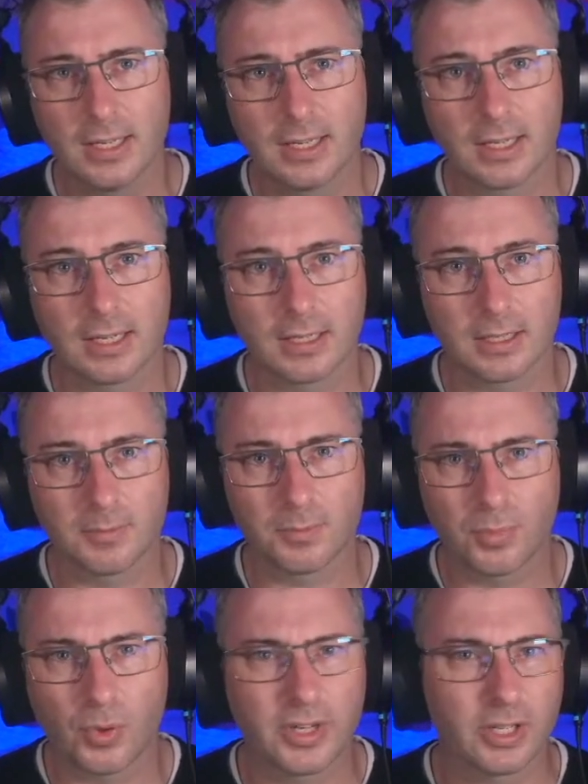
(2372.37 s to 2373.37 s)
And
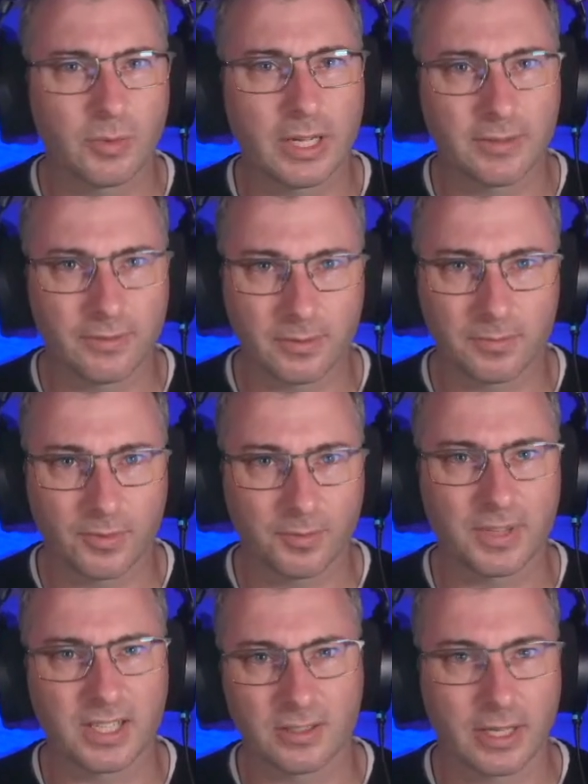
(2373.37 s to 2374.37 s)
pointing away from
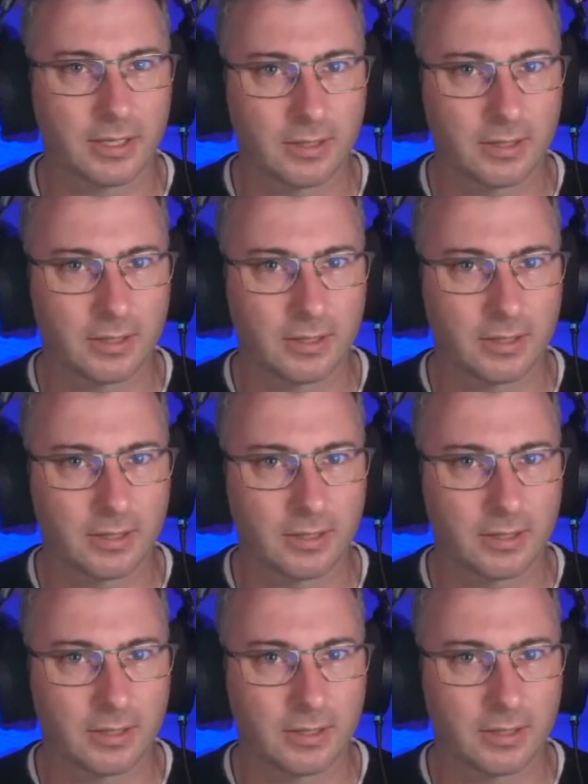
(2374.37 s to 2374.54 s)
things like